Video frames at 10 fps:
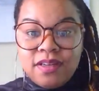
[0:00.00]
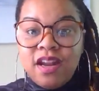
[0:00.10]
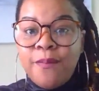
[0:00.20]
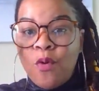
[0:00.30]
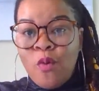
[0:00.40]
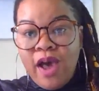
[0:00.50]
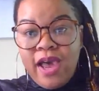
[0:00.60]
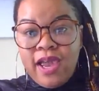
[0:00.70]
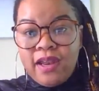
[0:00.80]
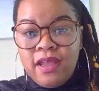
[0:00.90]
Number
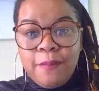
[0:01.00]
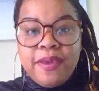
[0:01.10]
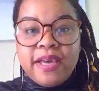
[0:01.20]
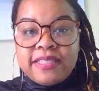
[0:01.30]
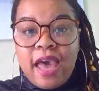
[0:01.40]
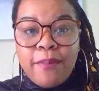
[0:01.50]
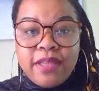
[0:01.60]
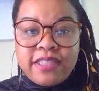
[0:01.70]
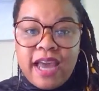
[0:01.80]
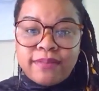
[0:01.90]
one, because how
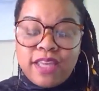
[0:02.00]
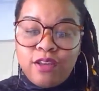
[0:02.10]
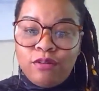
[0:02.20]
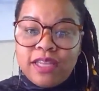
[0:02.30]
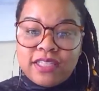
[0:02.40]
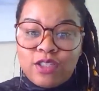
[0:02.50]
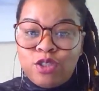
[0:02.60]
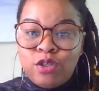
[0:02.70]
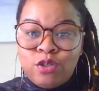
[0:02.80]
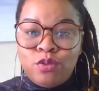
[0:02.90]
many times can you listen
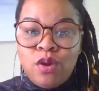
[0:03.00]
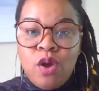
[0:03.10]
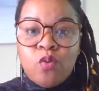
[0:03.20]
to